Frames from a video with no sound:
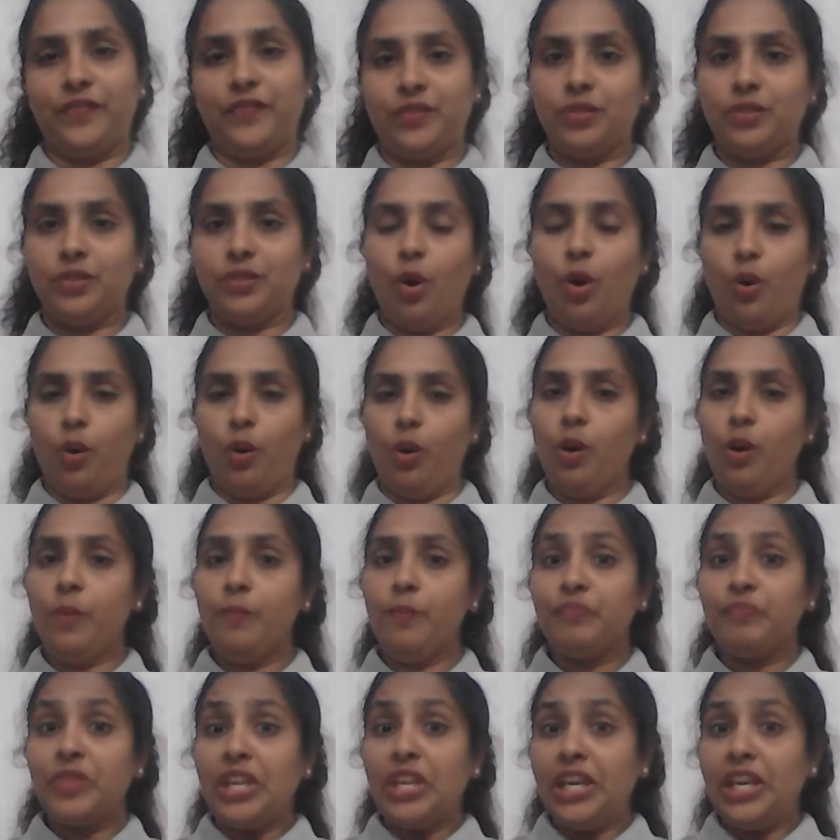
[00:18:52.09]
So,
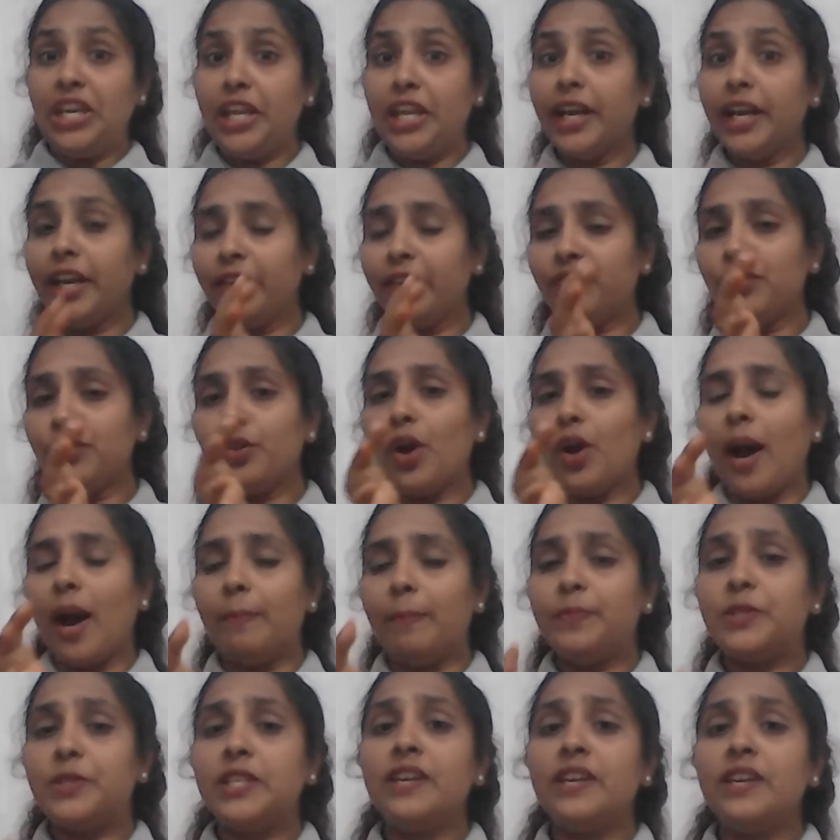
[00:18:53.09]
here if you
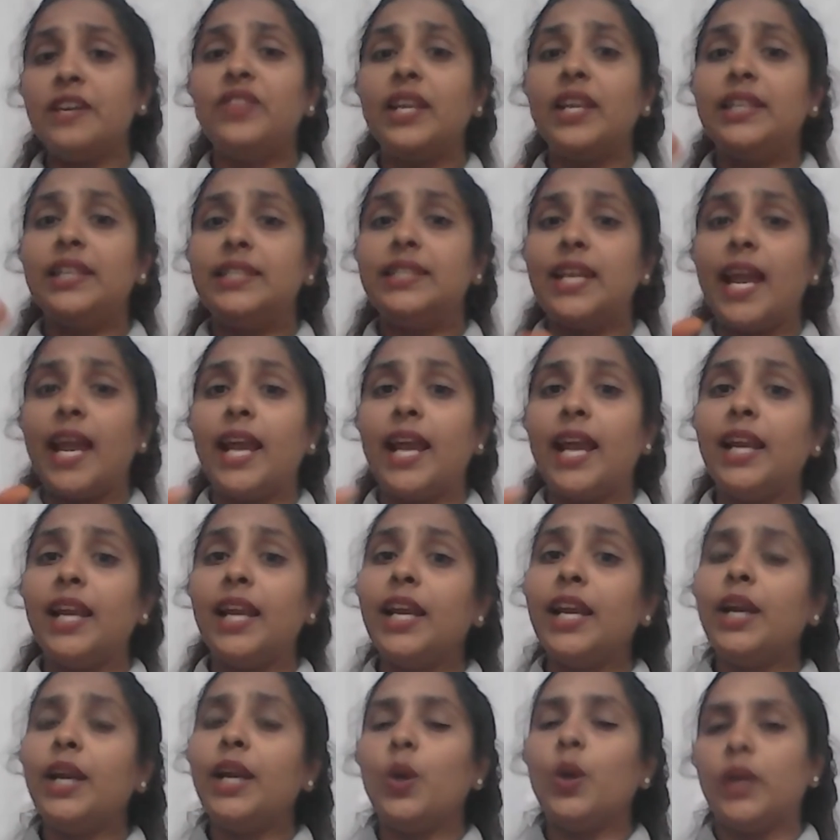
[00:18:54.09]
observe the
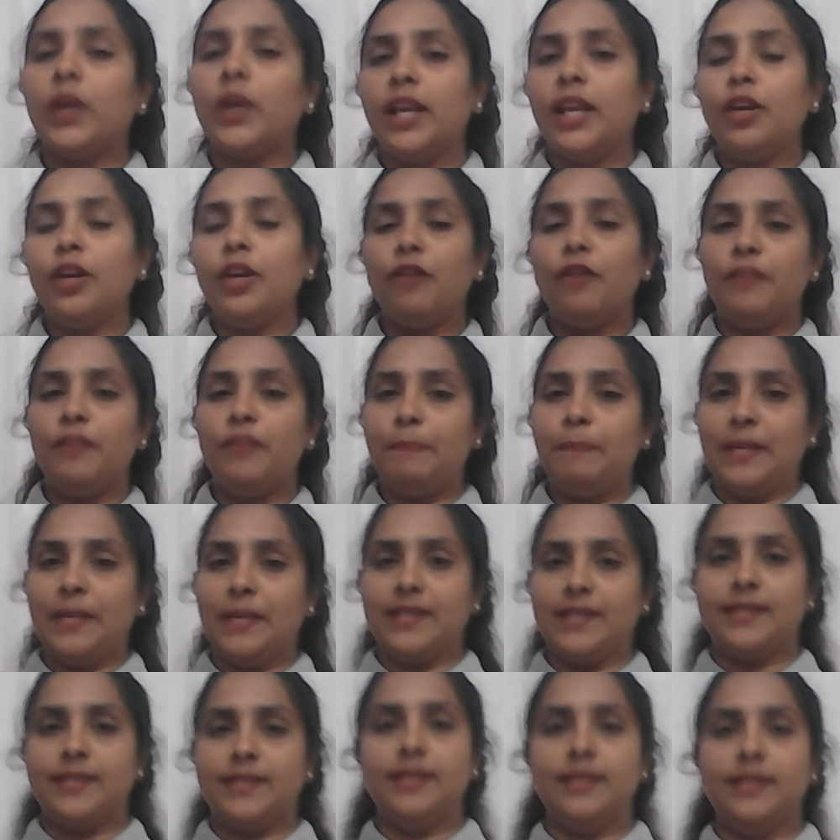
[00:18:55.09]
daily routine of a
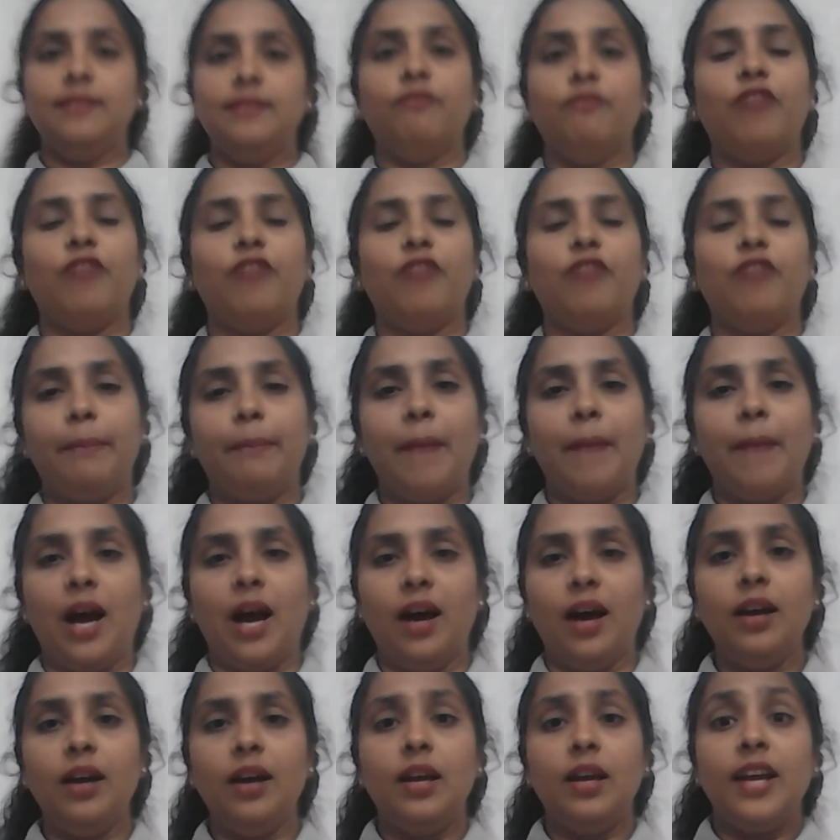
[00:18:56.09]
person,
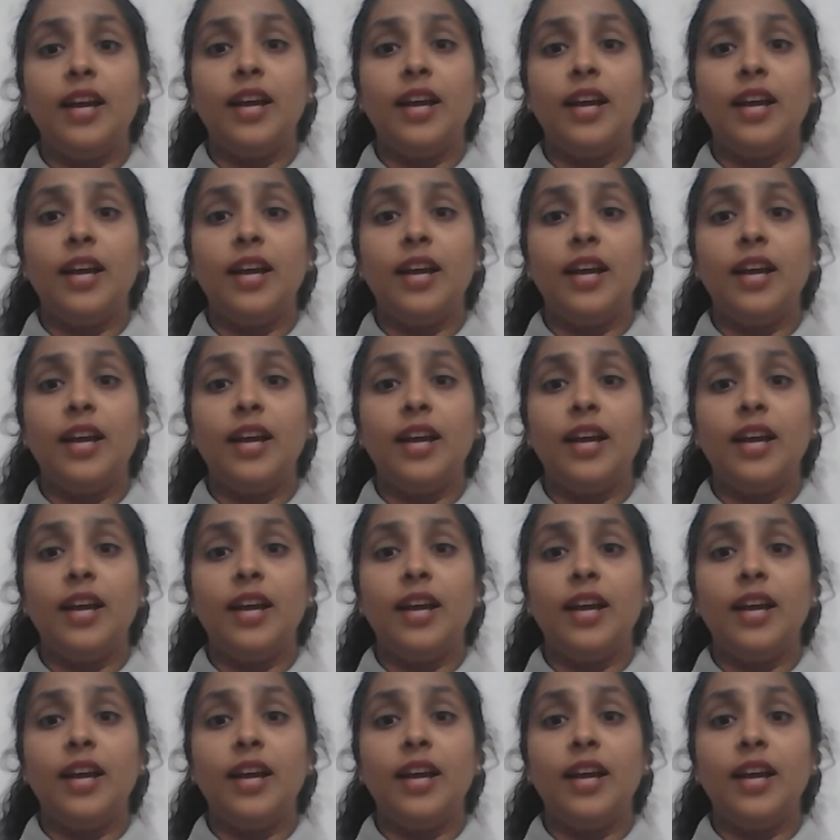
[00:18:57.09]
Burma,